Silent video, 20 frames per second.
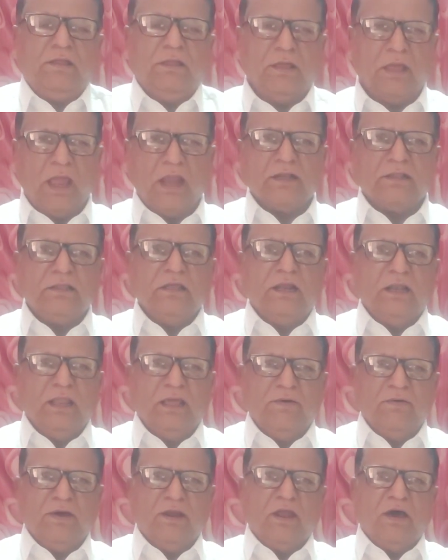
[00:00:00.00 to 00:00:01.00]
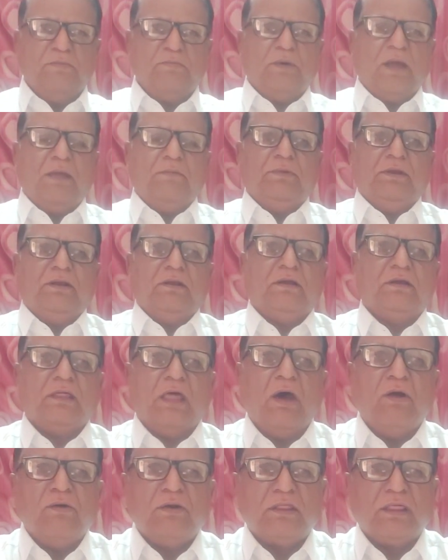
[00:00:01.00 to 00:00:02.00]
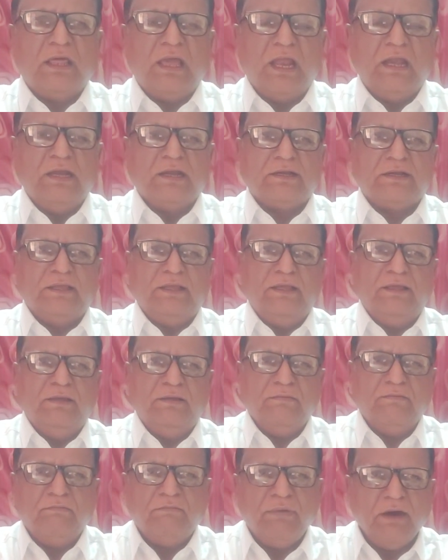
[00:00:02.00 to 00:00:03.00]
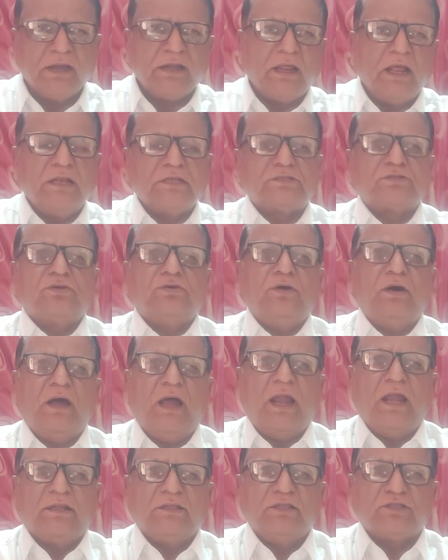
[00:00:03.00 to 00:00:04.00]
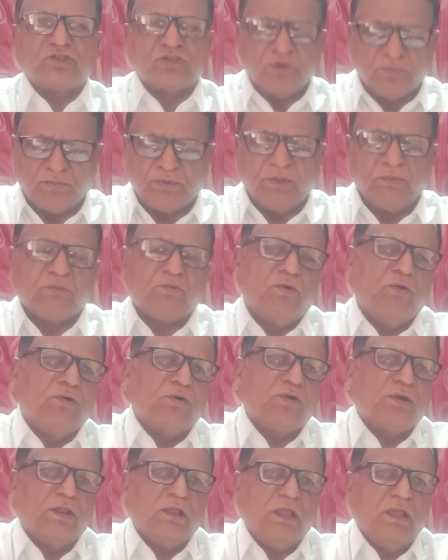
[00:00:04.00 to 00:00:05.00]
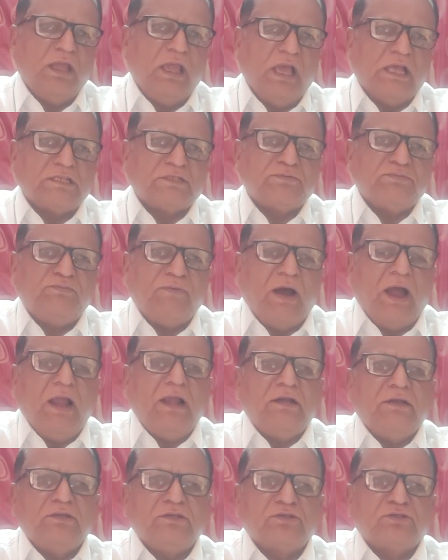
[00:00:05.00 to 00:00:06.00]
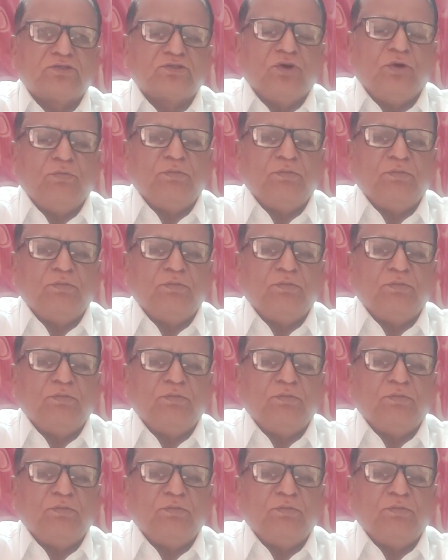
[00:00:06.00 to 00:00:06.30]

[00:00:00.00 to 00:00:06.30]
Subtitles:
at the level of ground reality, but also at the Supreme Court. He has filed so